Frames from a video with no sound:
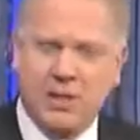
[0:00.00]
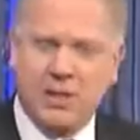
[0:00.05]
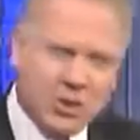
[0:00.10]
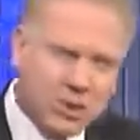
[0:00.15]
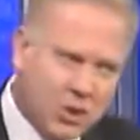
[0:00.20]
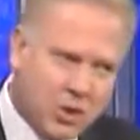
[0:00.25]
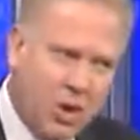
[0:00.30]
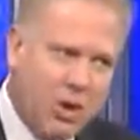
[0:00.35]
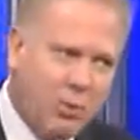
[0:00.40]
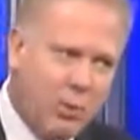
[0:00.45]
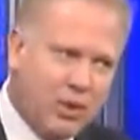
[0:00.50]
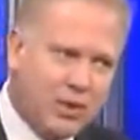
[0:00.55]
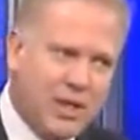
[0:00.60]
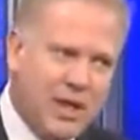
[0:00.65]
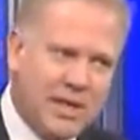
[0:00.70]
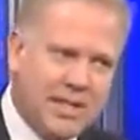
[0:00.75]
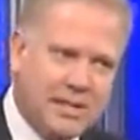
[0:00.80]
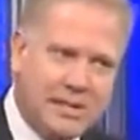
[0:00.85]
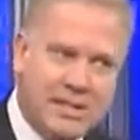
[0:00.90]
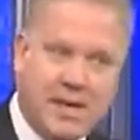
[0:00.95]
I saw what
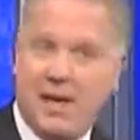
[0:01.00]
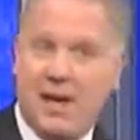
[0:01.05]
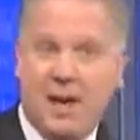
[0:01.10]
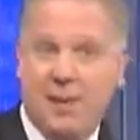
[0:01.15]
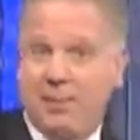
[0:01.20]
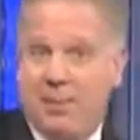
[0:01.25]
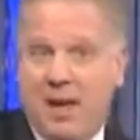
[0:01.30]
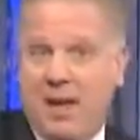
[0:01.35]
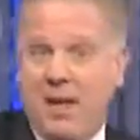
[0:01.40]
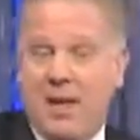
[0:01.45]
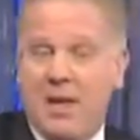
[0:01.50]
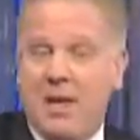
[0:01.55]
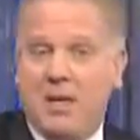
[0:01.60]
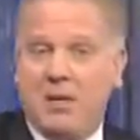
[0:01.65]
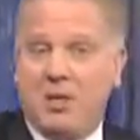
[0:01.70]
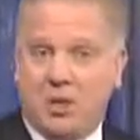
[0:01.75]
they set up. They